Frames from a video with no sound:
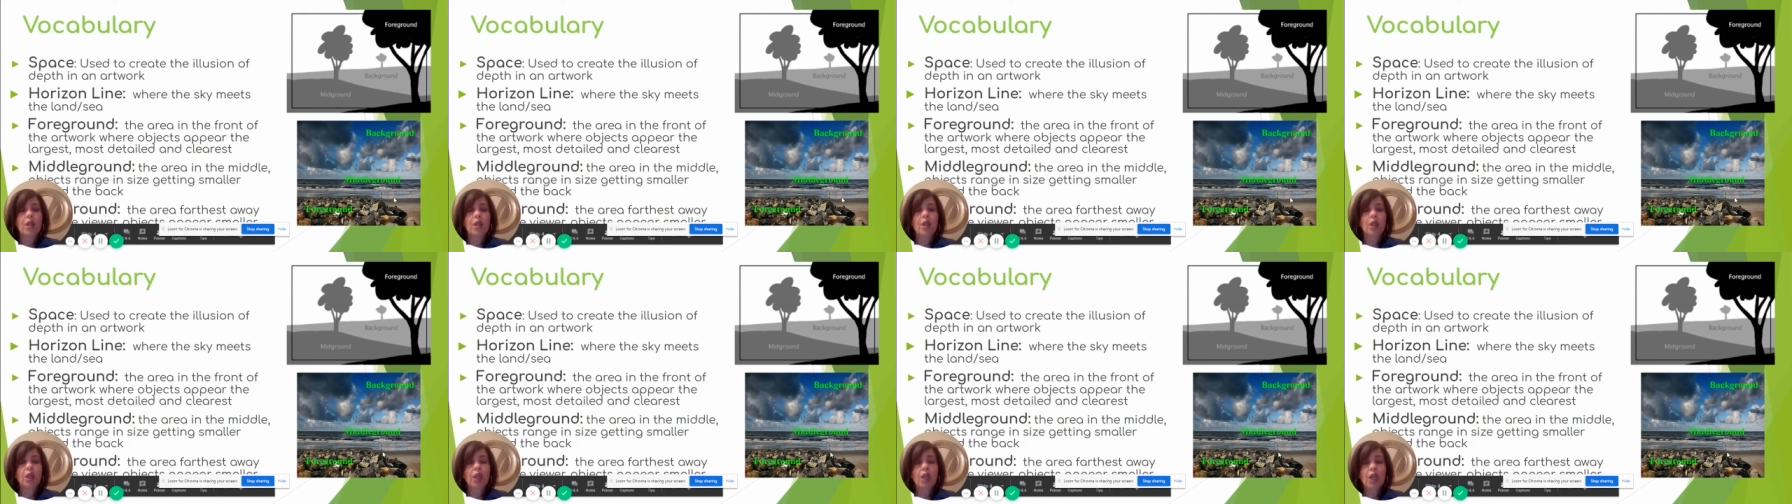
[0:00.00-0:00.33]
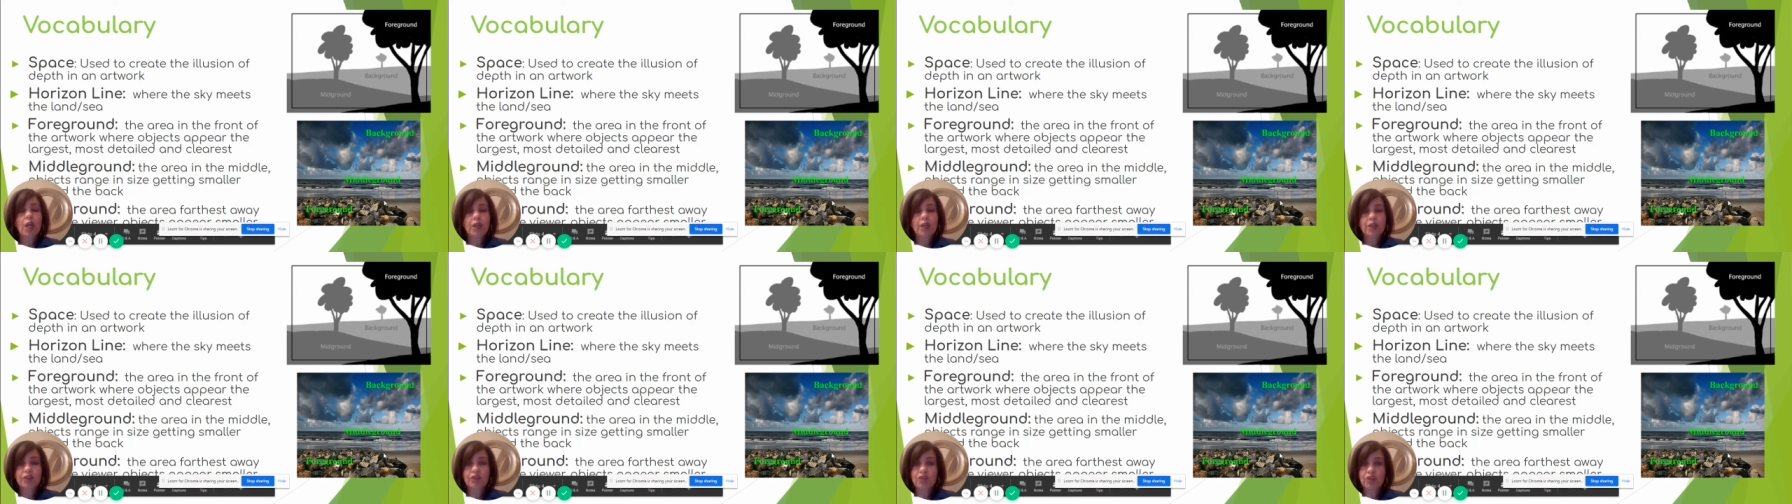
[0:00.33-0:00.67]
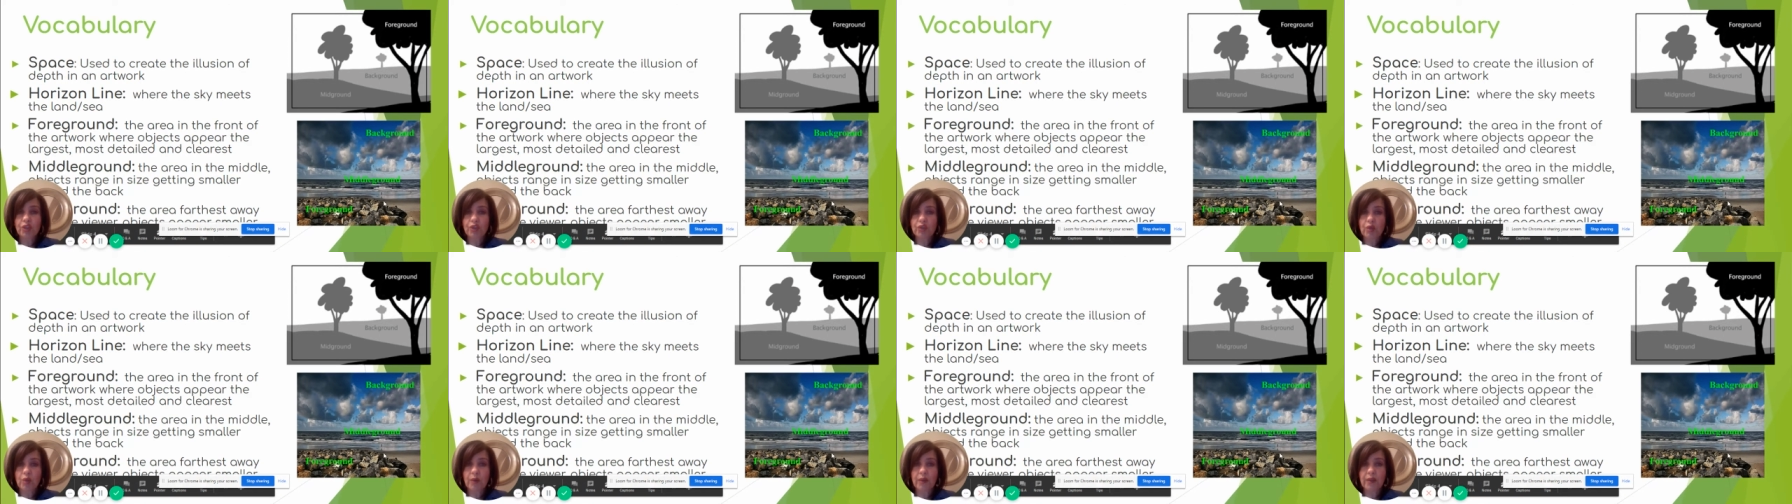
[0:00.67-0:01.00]

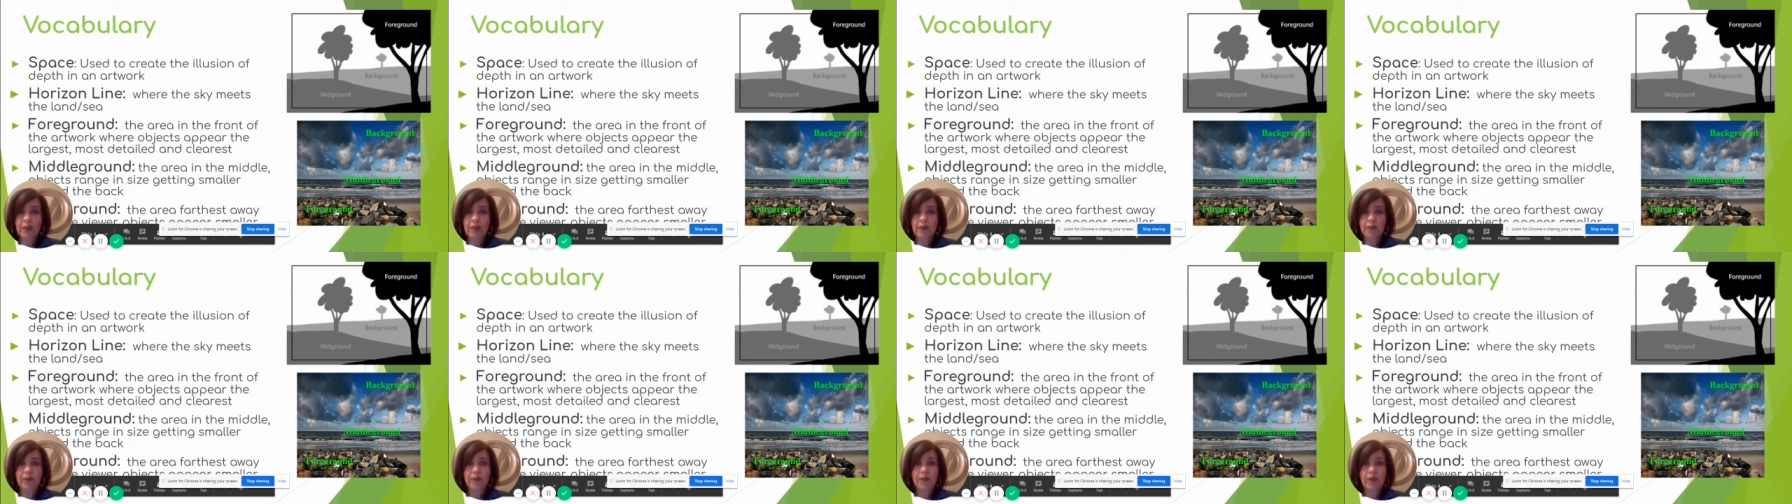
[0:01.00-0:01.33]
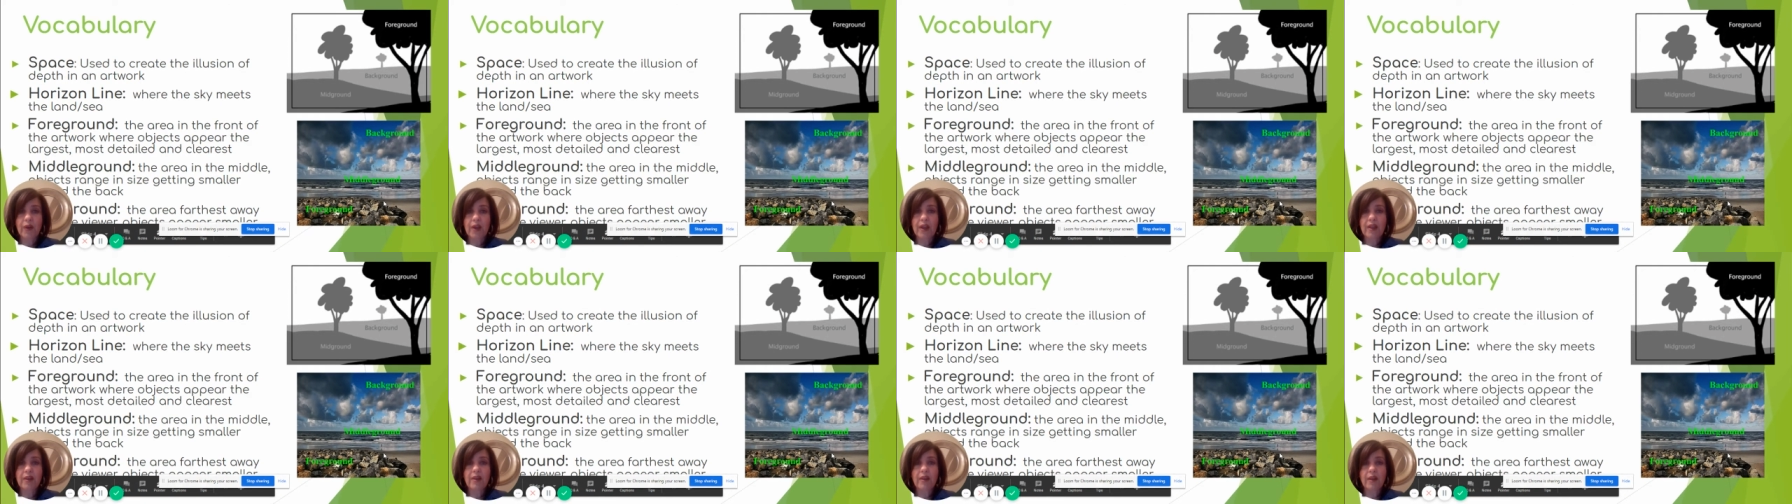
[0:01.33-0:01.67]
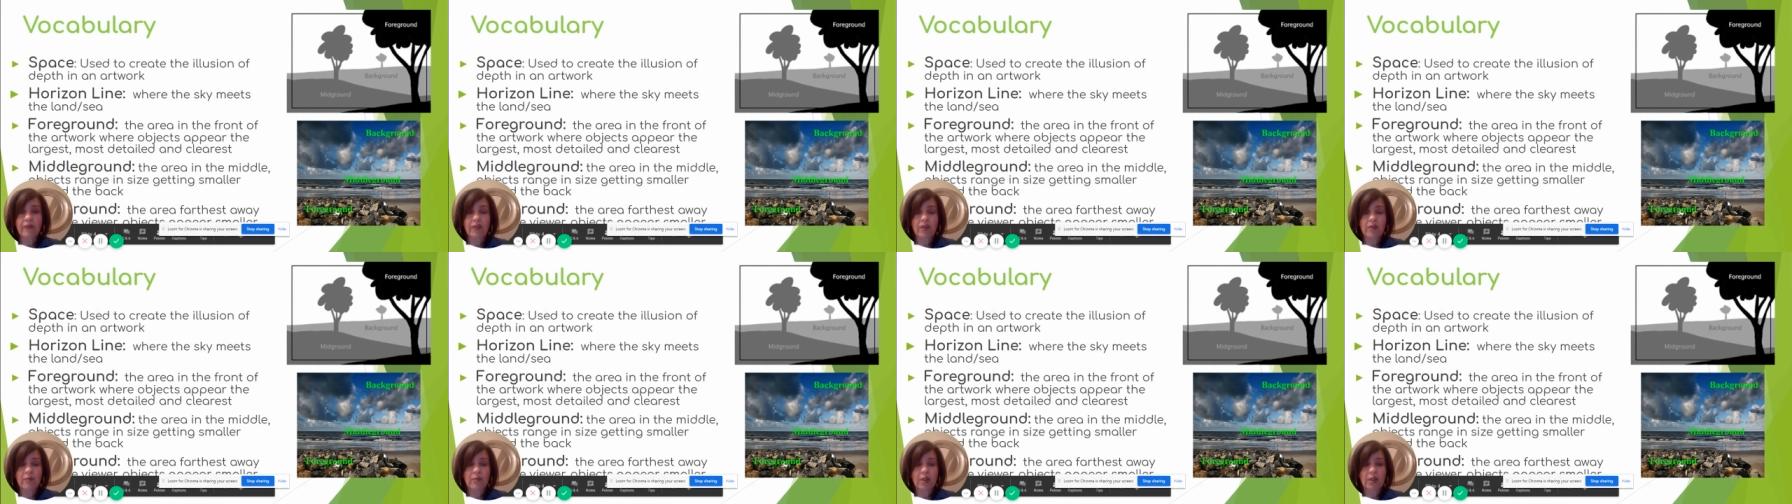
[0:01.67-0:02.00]
larger toward the front
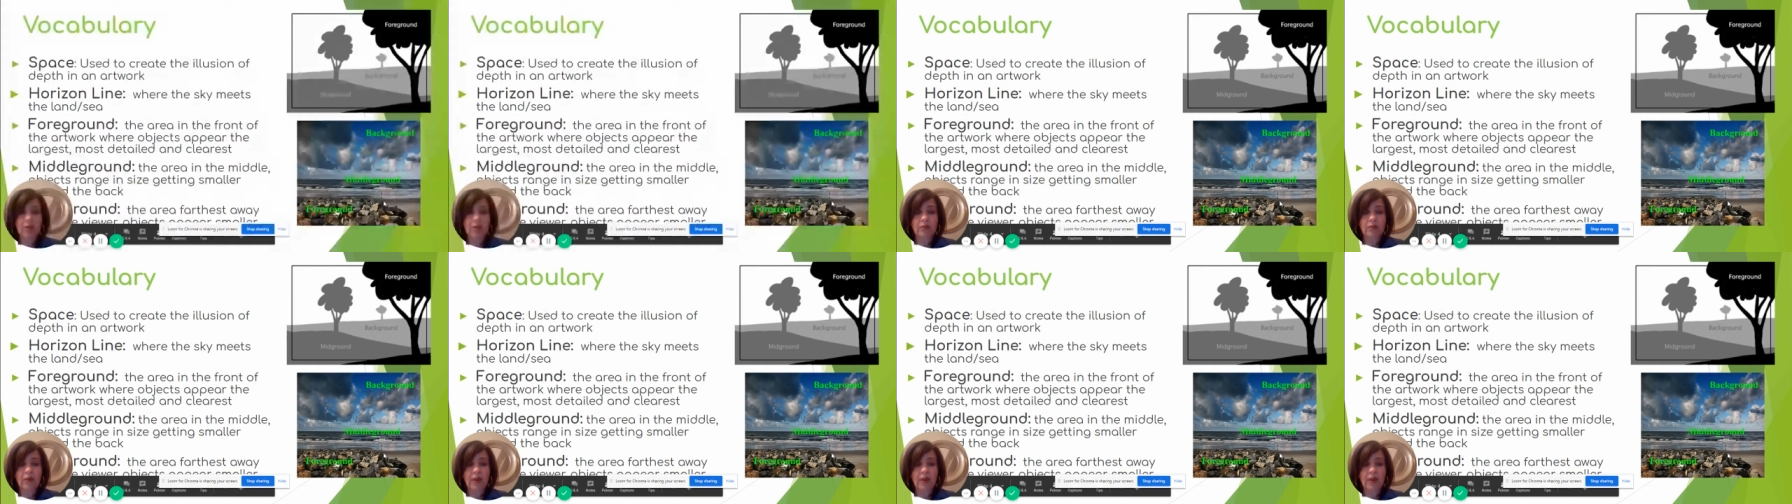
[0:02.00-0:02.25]
of the middle